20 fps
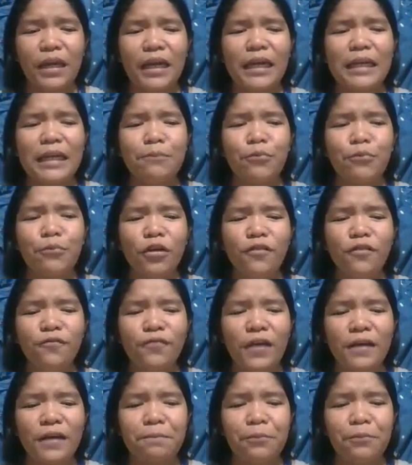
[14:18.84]
In
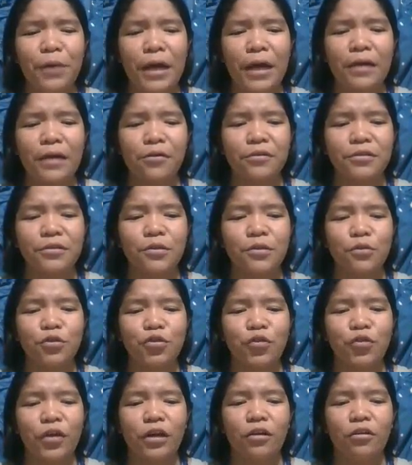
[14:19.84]
Bronfenbrenner's
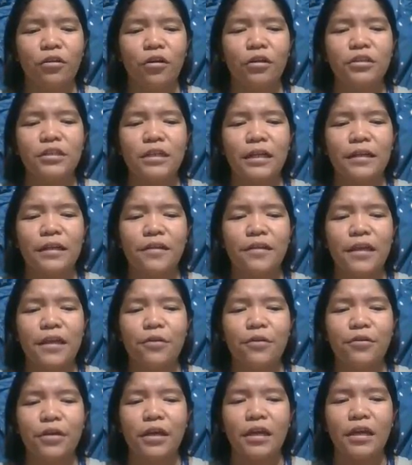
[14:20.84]
socio-ecological
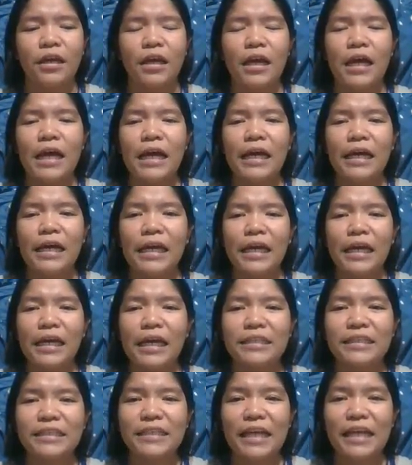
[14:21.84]
theory,
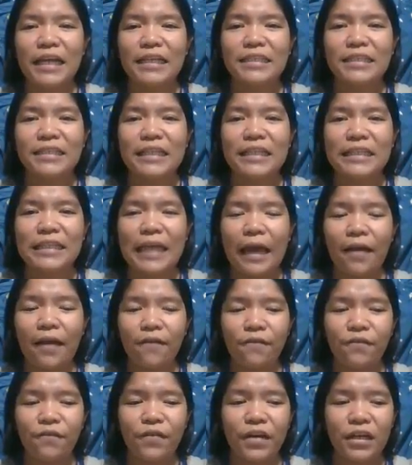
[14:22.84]
it states that
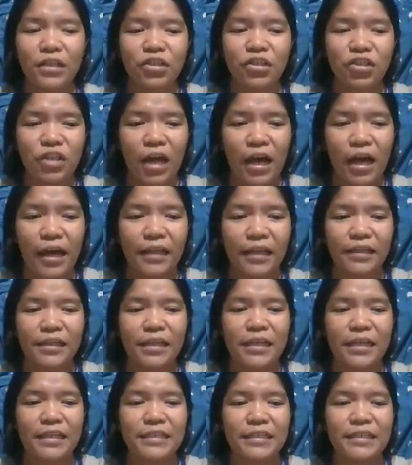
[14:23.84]
every child
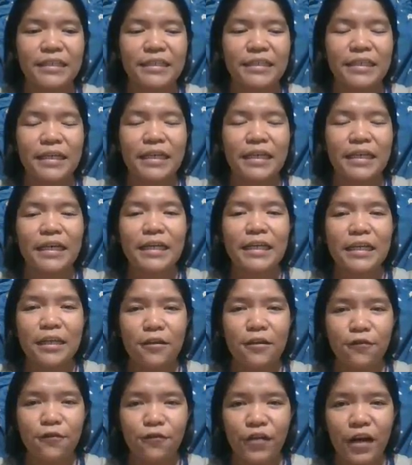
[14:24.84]
is
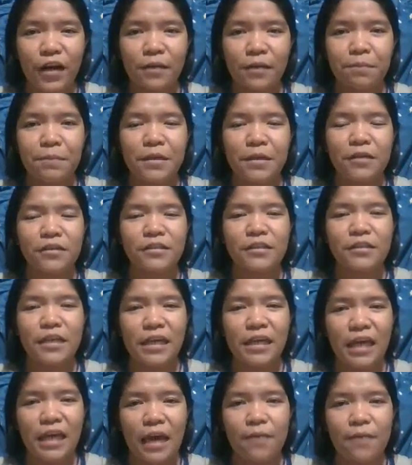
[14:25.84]
different because
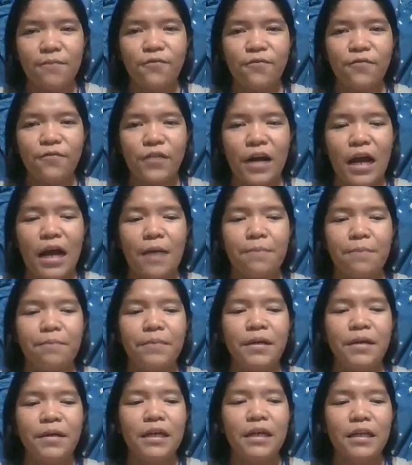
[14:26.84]
they came
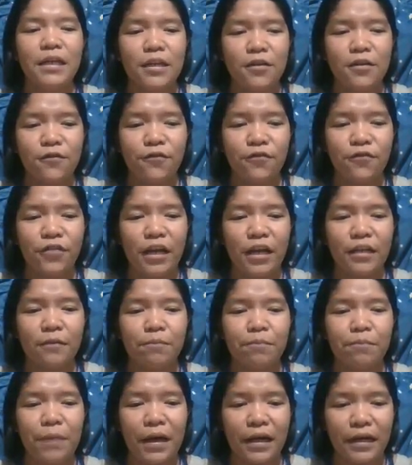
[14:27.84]
from
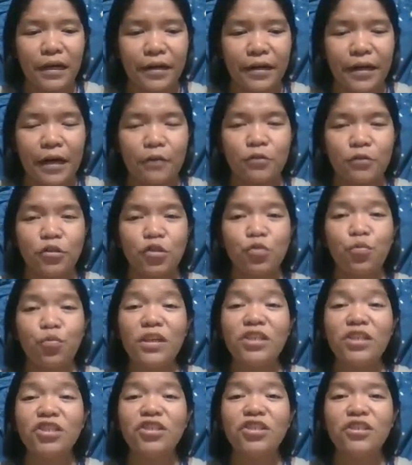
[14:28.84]
different backgrounds,
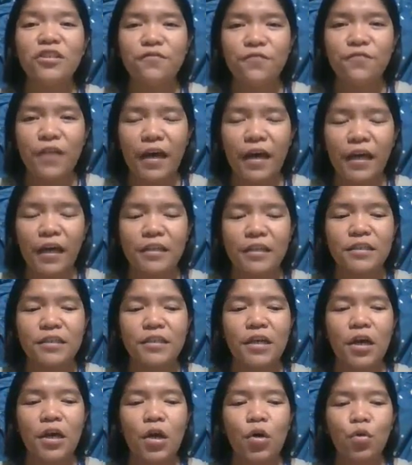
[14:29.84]
which
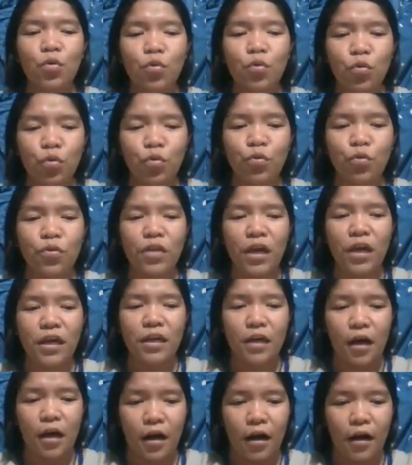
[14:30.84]
defines who
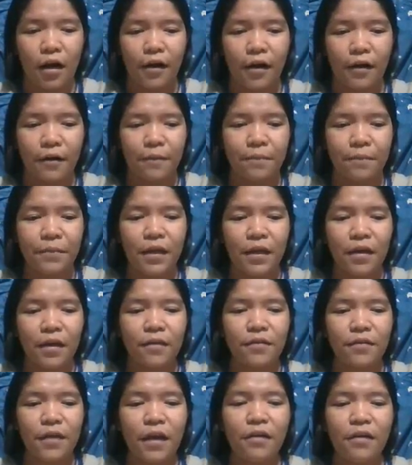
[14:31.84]
they are.
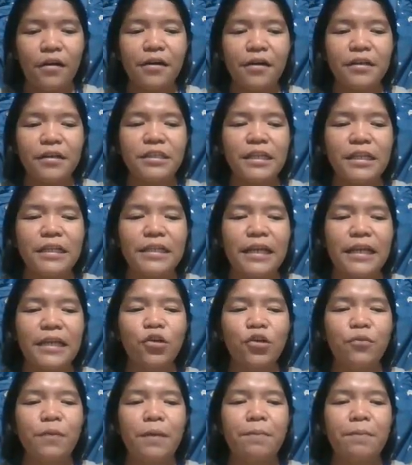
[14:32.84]
There are
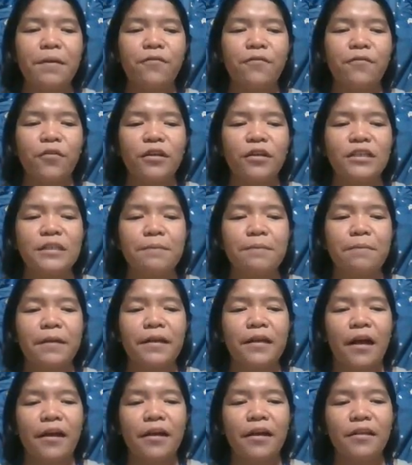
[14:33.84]
children who may prefer
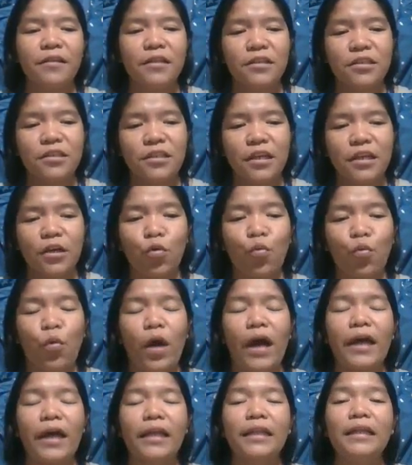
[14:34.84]
disciplinarian teaching,
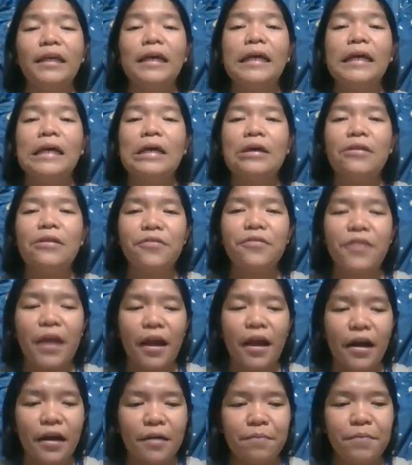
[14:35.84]
while
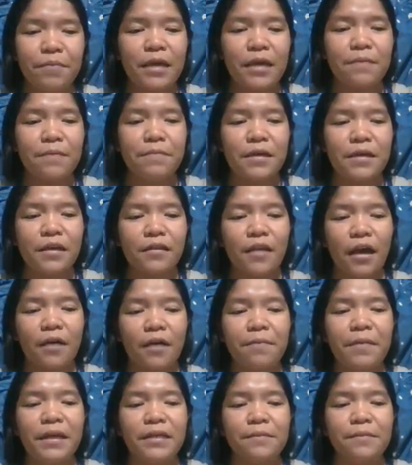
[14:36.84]
there may
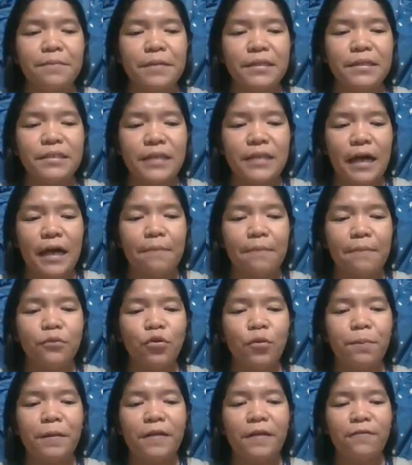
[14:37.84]
be some
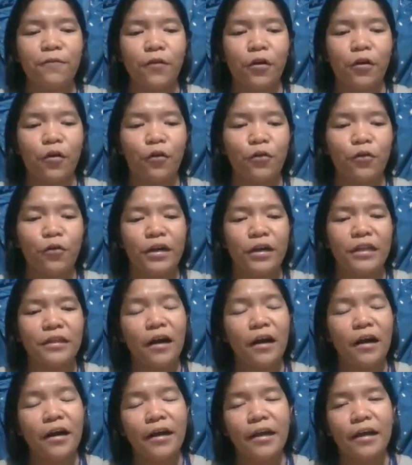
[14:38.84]
who prefer
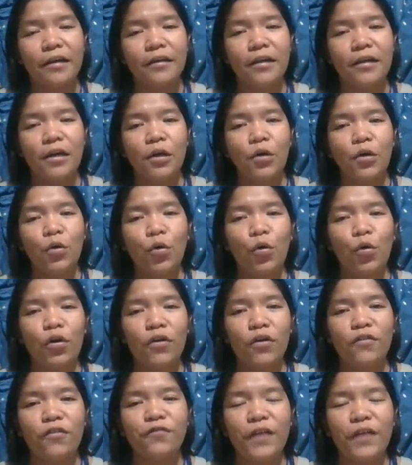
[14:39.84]
authoritarian,
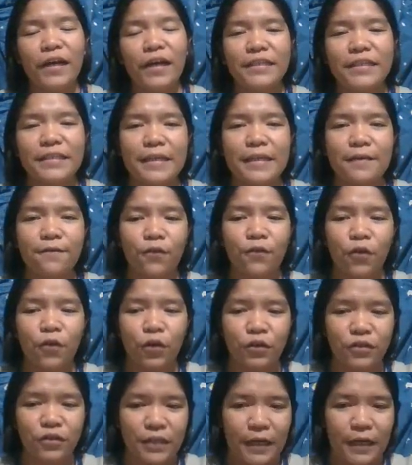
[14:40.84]
or vice
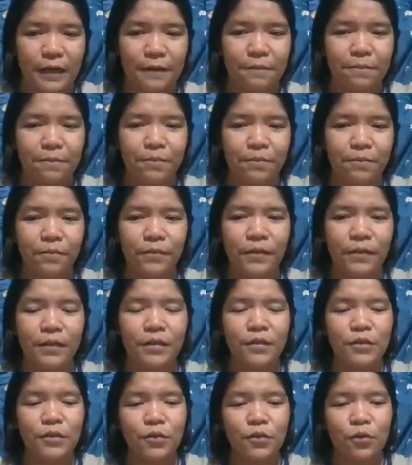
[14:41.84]
versa.
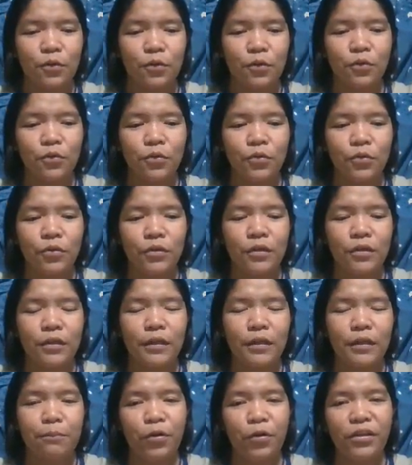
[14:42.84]
So,
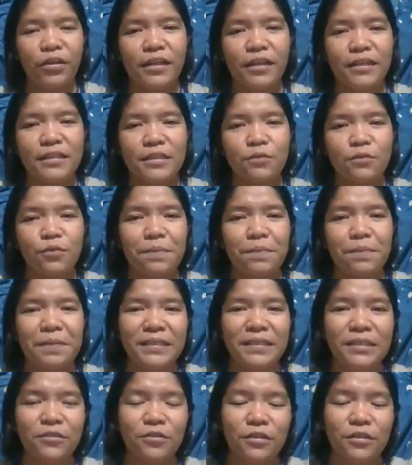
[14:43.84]
the point is, we
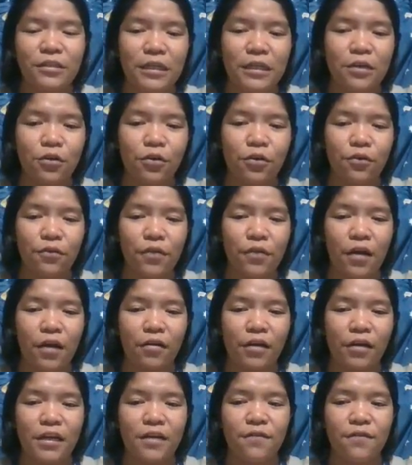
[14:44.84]
must consider
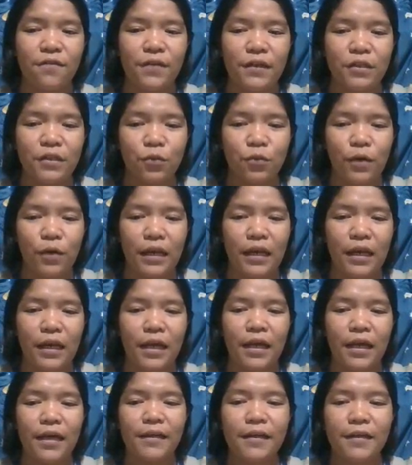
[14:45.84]
their individual
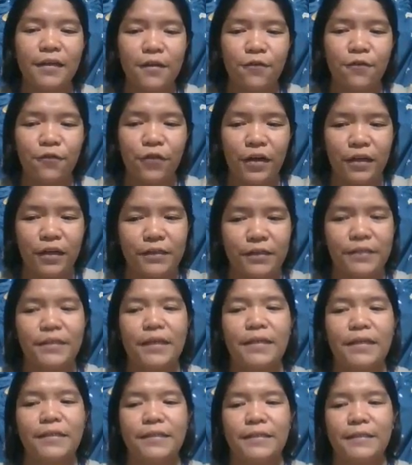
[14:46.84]

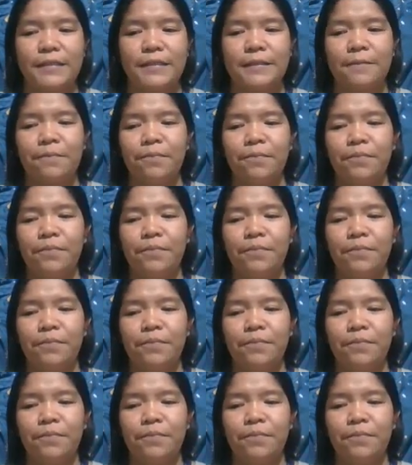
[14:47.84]
differences.